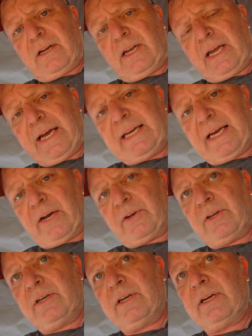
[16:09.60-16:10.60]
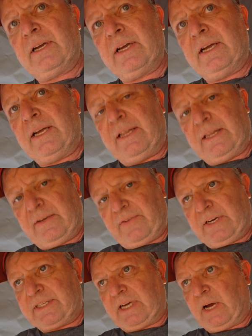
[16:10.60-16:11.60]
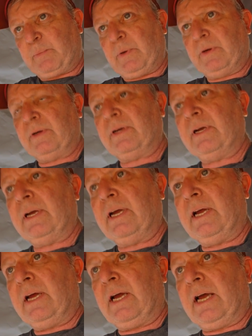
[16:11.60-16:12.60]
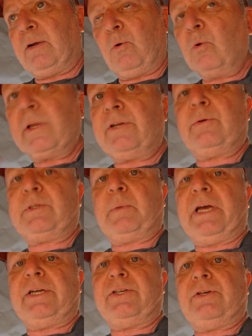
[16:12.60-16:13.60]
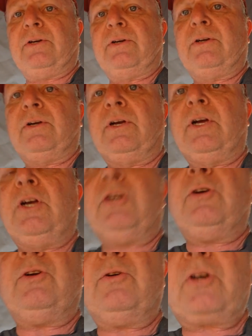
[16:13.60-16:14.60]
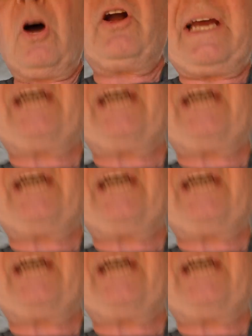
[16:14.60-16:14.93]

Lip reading: lie down, they face up, and all they do is blind you. You can't